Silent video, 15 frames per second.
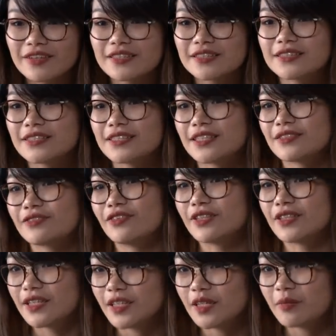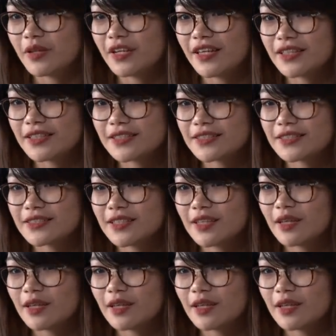it's just for thirty minutes,